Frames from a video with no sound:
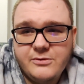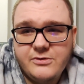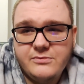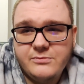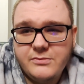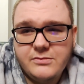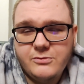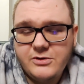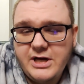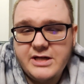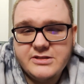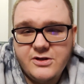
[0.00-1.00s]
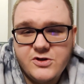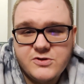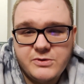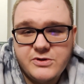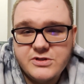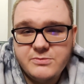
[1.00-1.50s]
We're not as
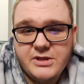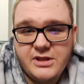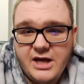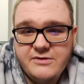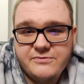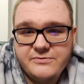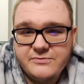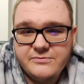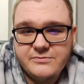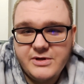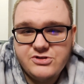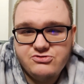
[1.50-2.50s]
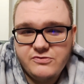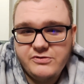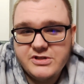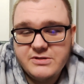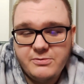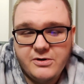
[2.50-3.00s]
close as we used to be. Life has
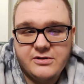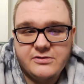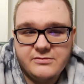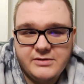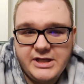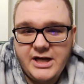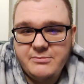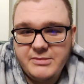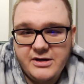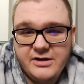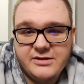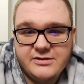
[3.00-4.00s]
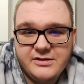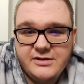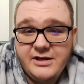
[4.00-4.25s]
drifted us apart. He got married.